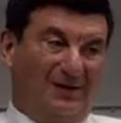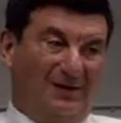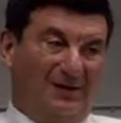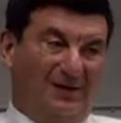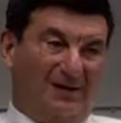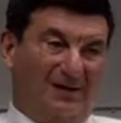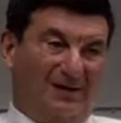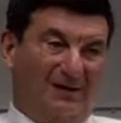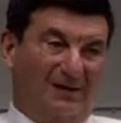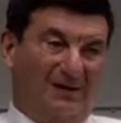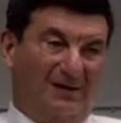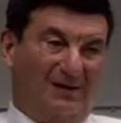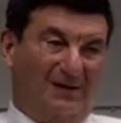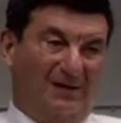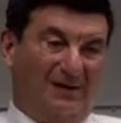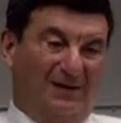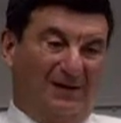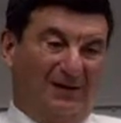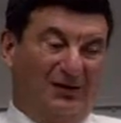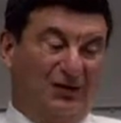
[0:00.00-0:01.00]
uh,
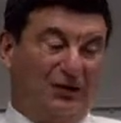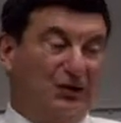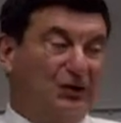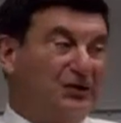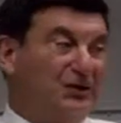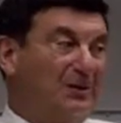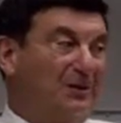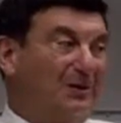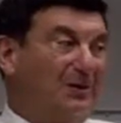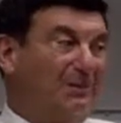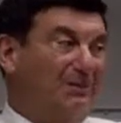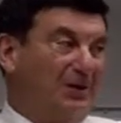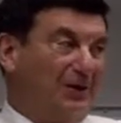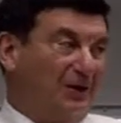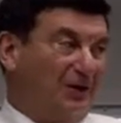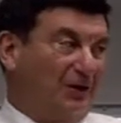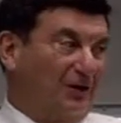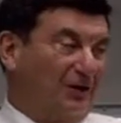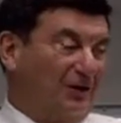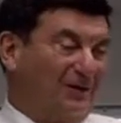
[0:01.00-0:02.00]
used to be
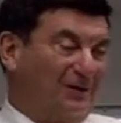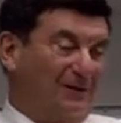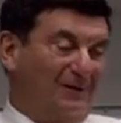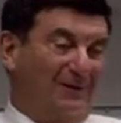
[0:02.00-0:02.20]
bigger